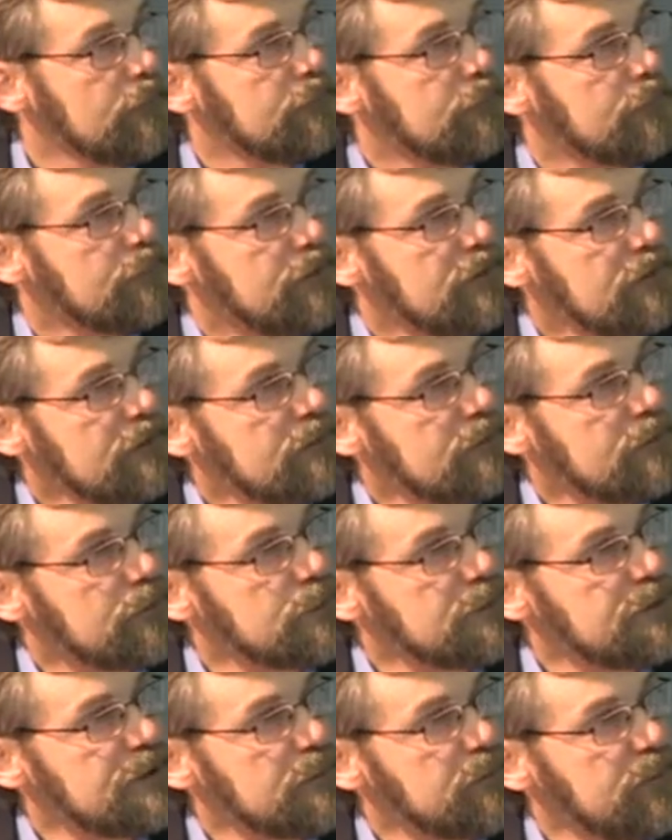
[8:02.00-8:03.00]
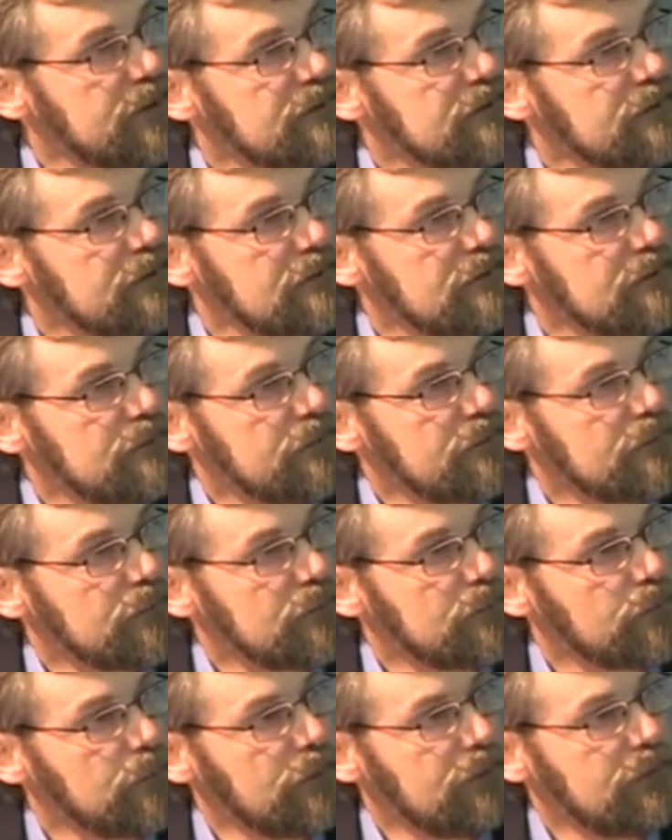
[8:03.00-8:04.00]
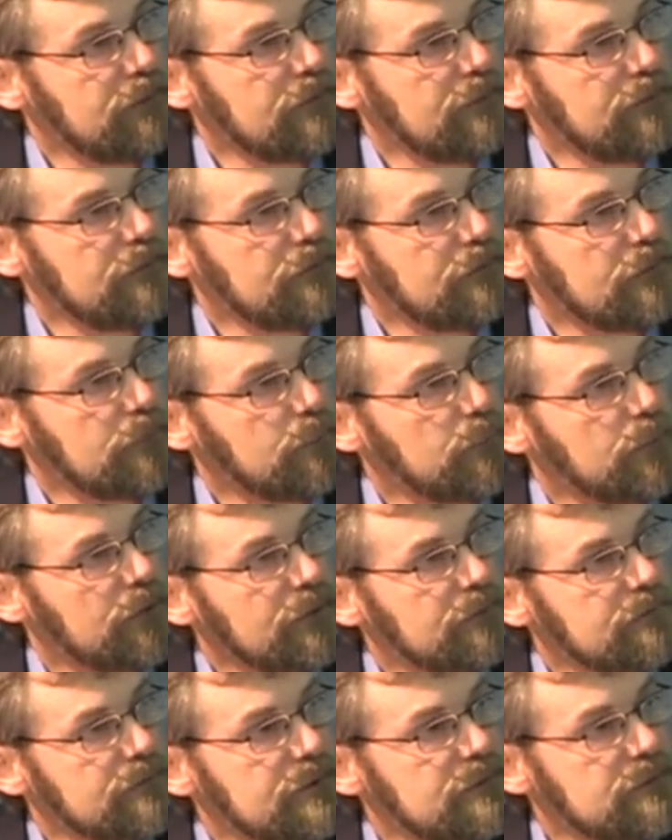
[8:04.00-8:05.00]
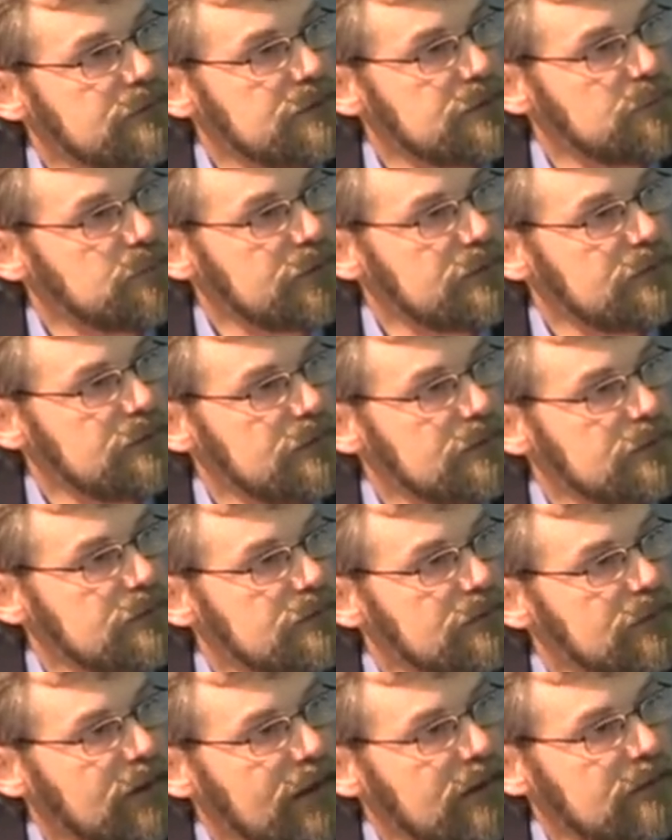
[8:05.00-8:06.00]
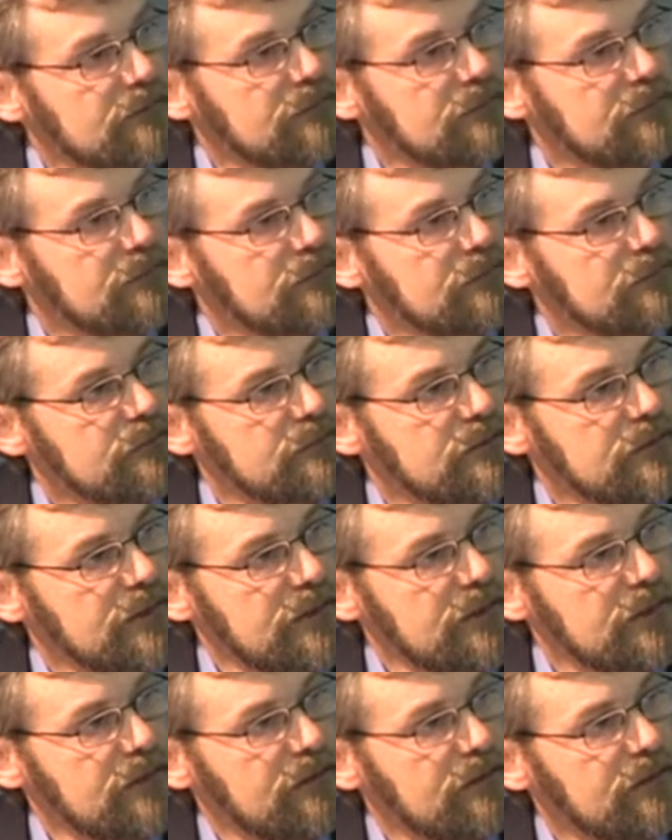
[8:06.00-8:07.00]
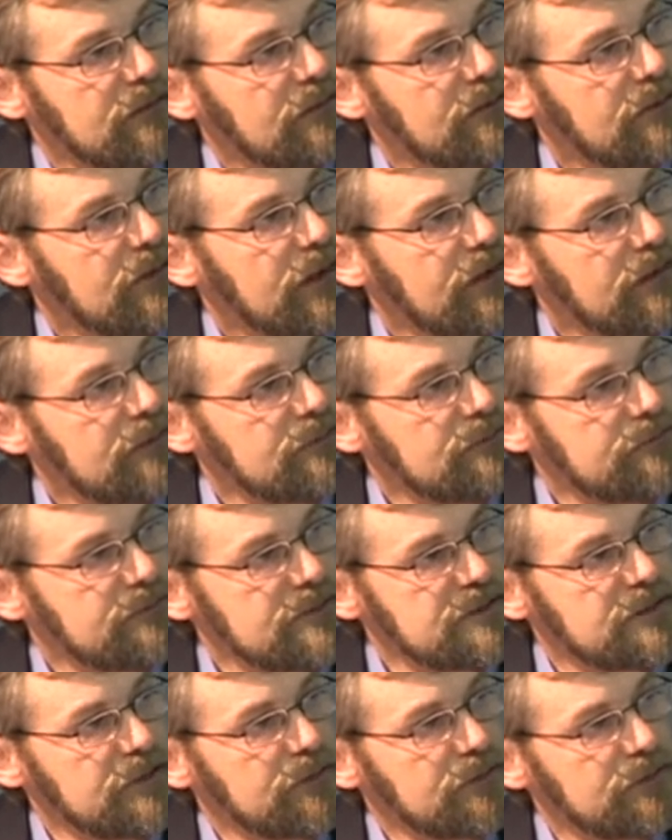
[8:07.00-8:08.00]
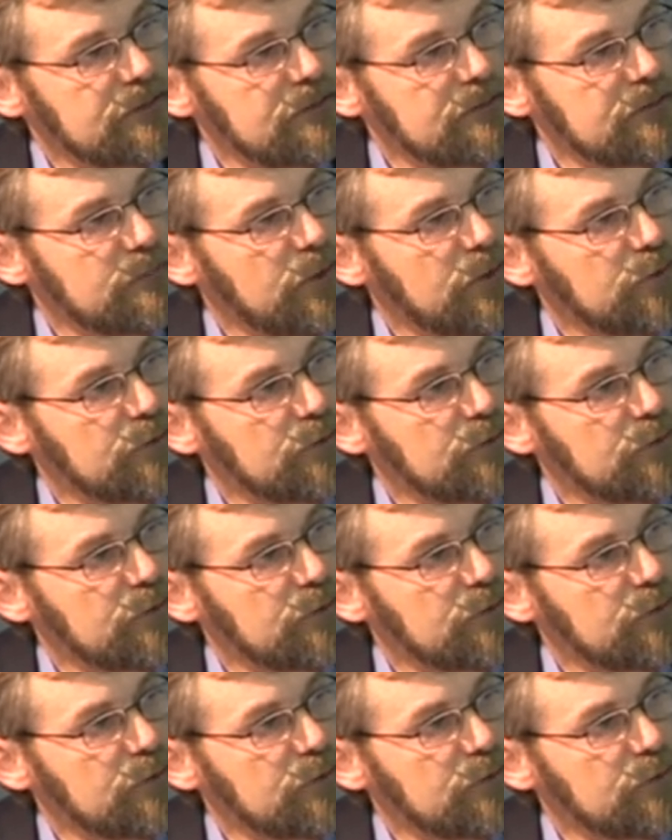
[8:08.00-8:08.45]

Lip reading: So these two chimpanzees, so you know, one of these chimpanzees has a stick and is fishing on this